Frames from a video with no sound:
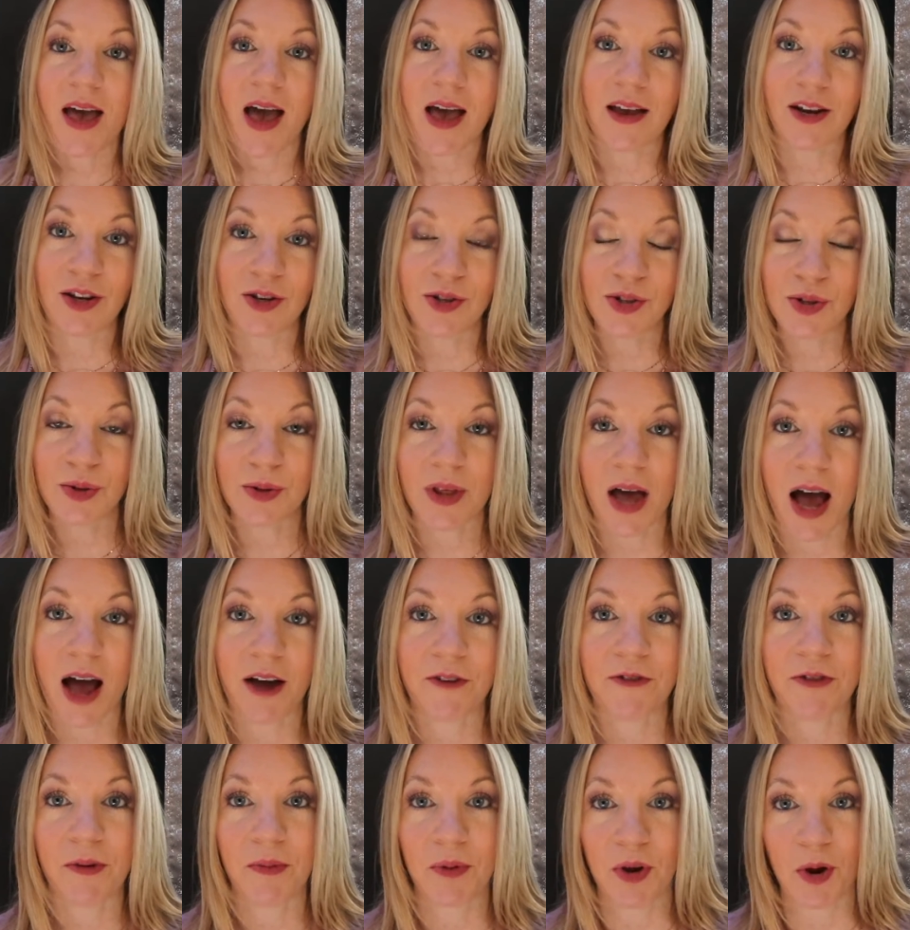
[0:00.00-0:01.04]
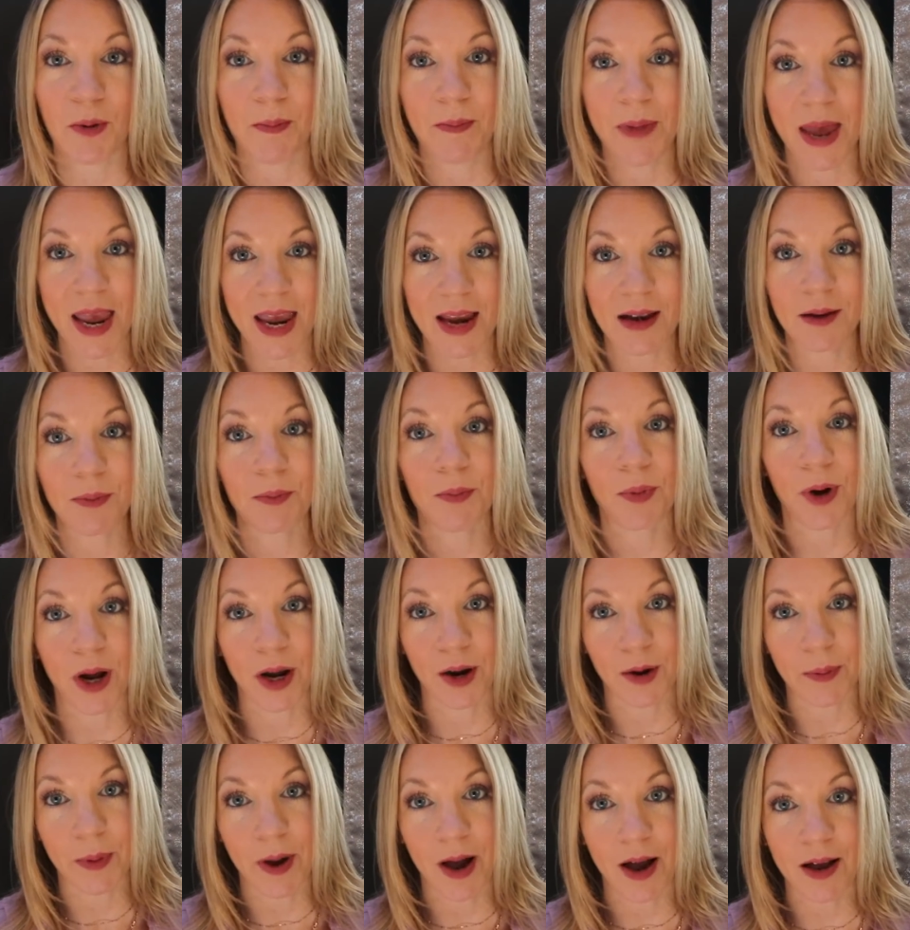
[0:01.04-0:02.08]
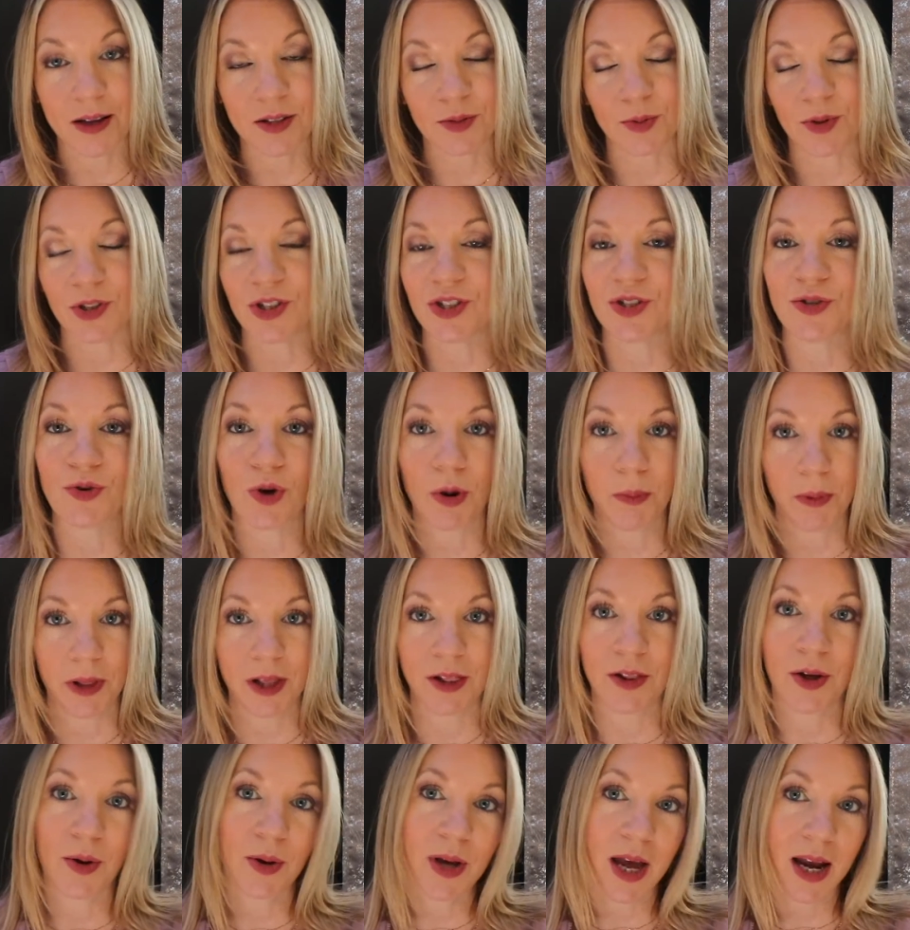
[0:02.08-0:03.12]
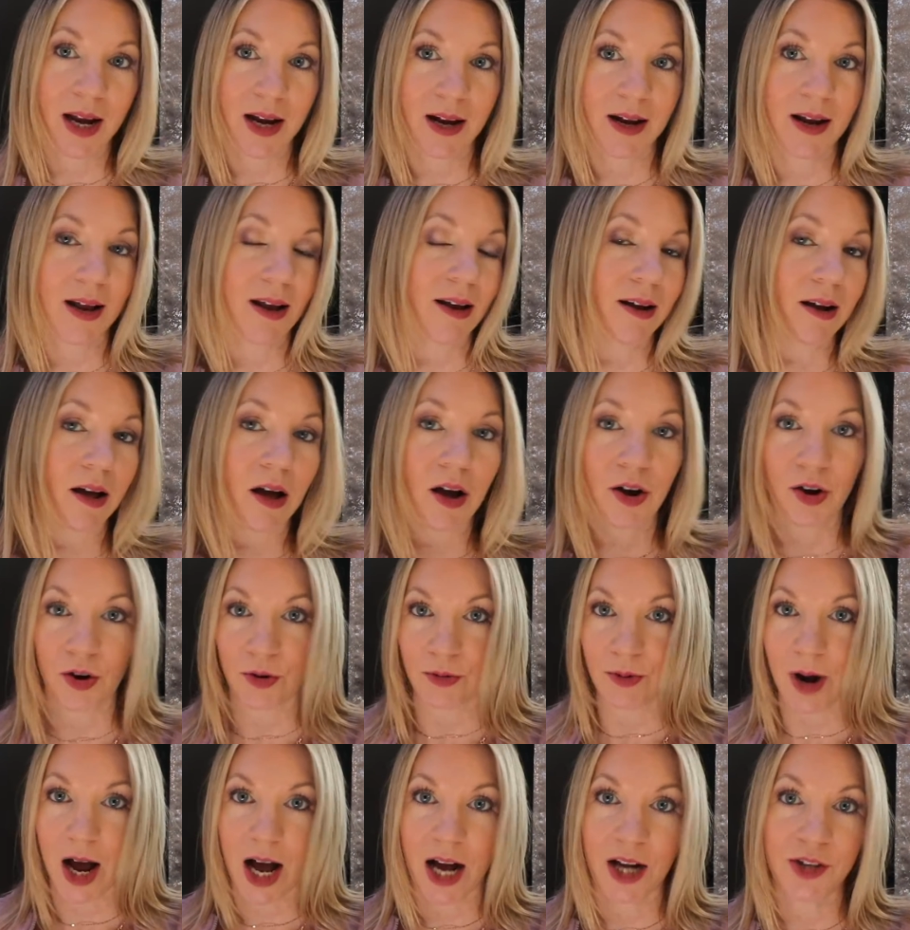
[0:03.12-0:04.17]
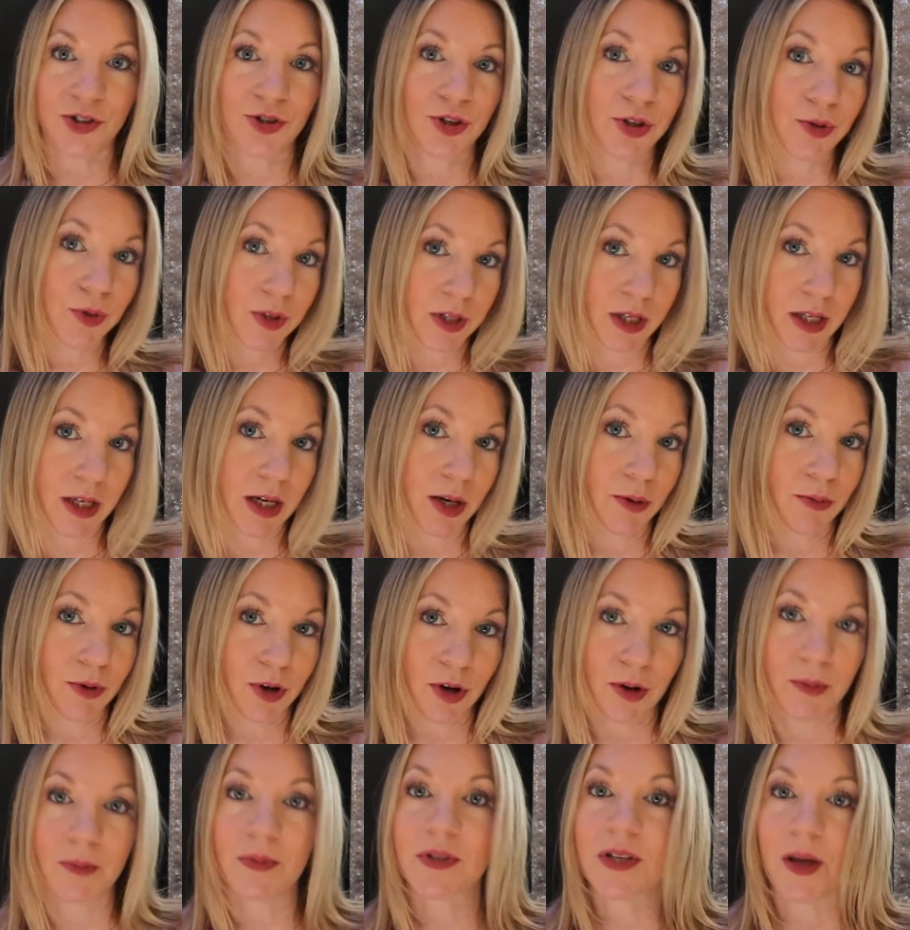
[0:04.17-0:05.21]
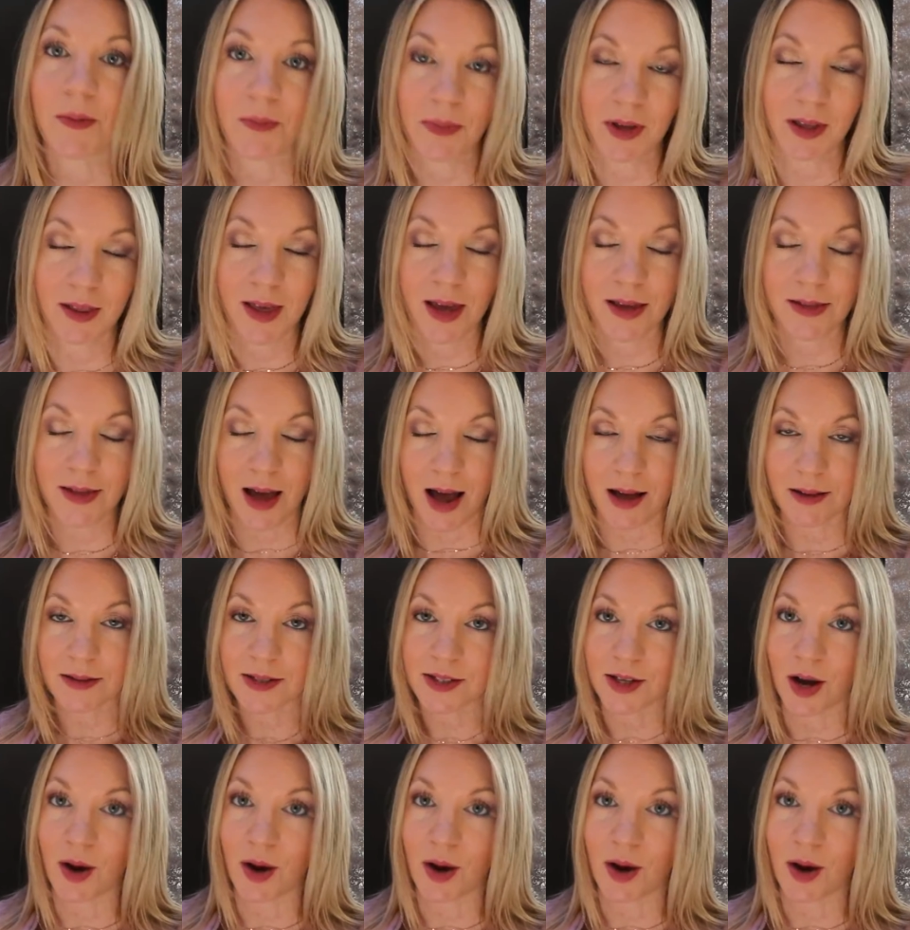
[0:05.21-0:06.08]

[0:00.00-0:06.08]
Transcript: And you do that from your main breaker box, which is normally located in a garage or utility room, something like that.